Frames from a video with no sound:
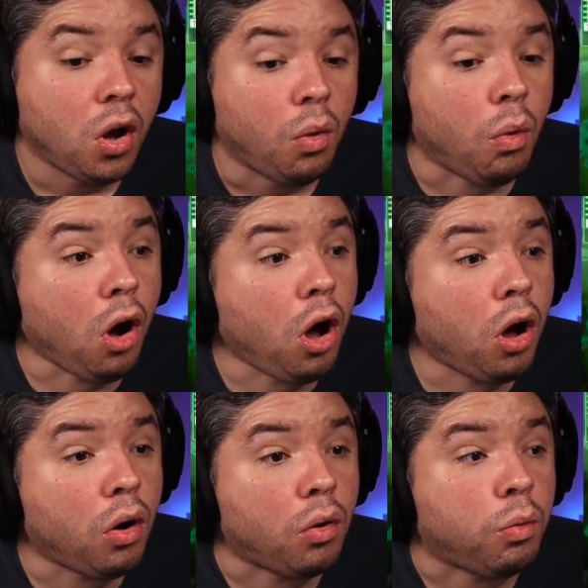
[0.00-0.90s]

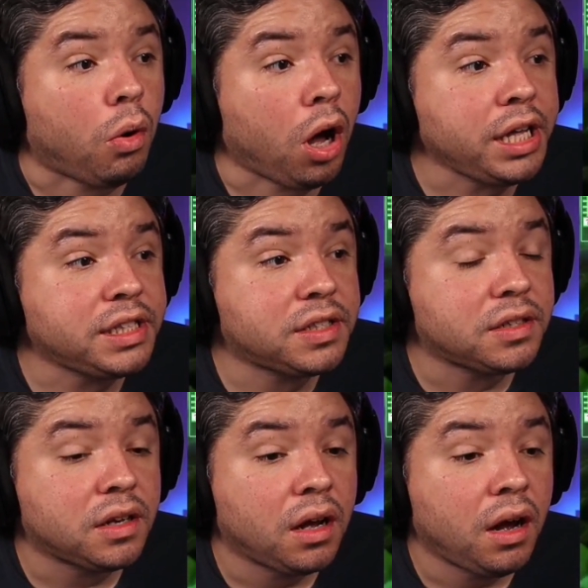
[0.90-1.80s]
Whoa, what?
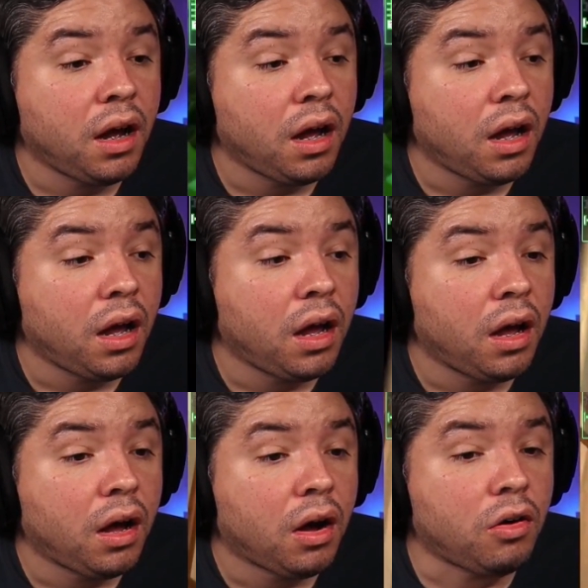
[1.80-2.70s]

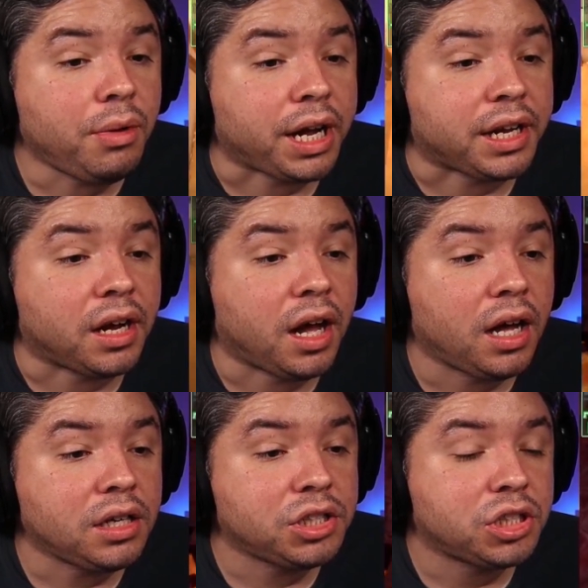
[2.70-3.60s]
Oh my
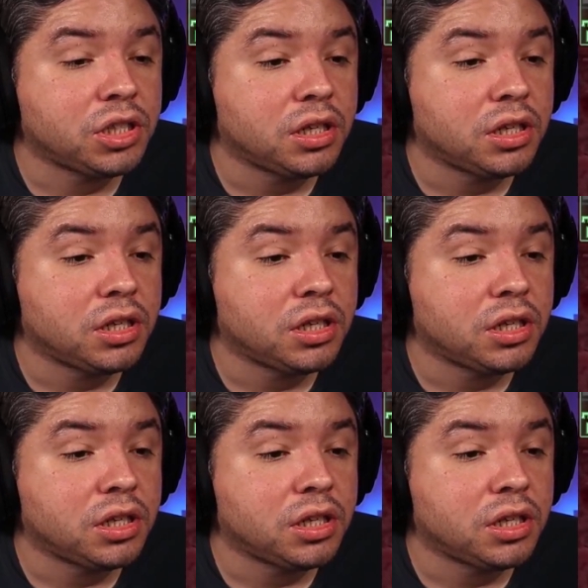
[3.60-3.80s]
gosh.